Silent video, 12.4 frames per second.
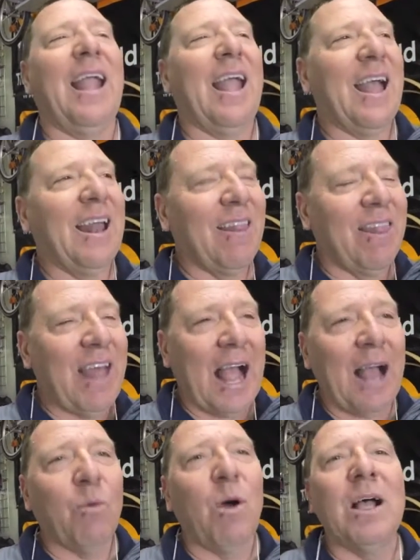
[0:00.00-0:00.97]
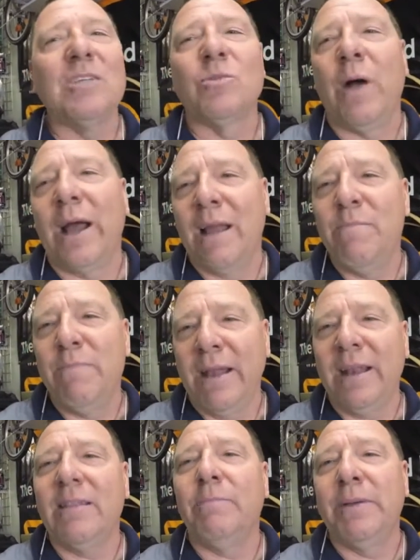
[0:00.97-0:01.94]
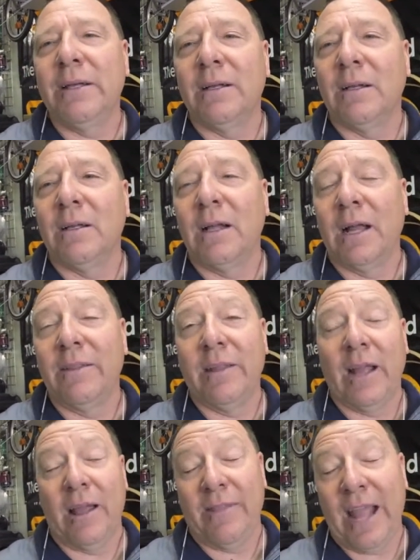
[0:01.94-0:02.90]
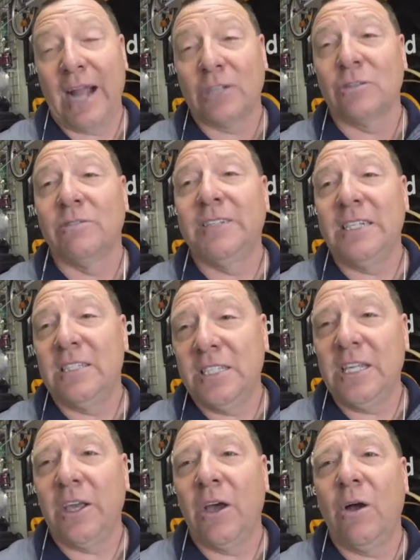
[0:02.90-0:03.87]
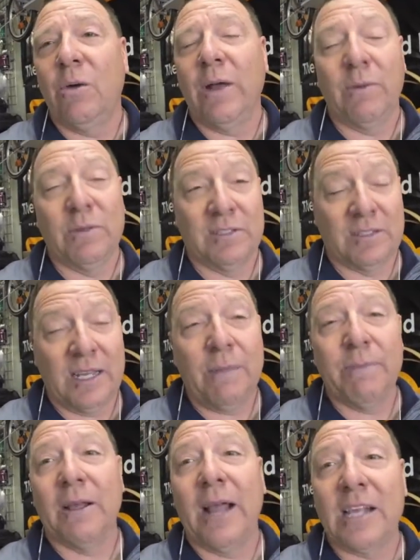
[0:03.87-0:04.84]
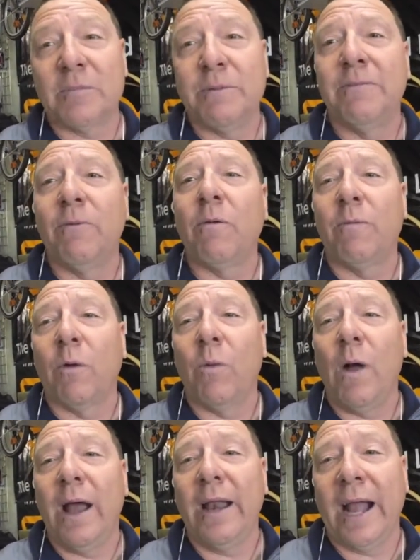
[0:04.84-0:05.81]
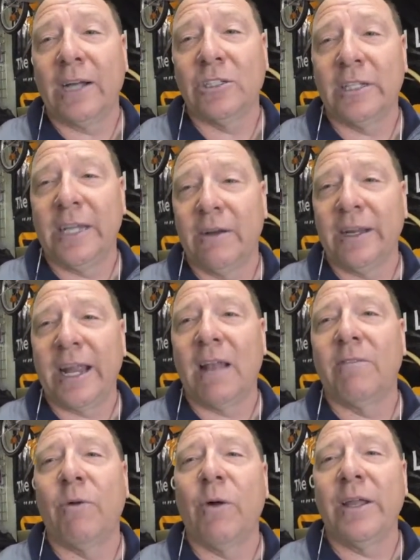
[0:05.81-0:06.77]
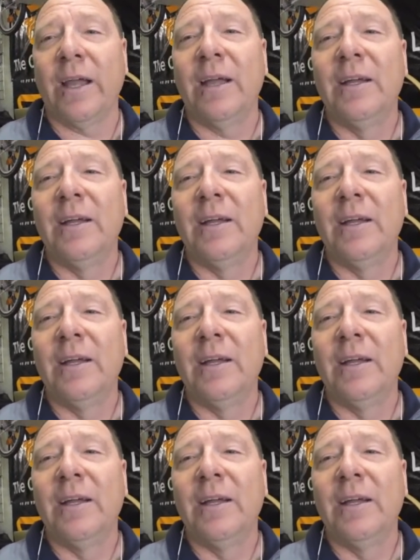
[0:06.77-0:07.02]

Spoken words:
And that was what amended the bill and the actual VC code. It was the Senate Bill SB 441 actually here in California.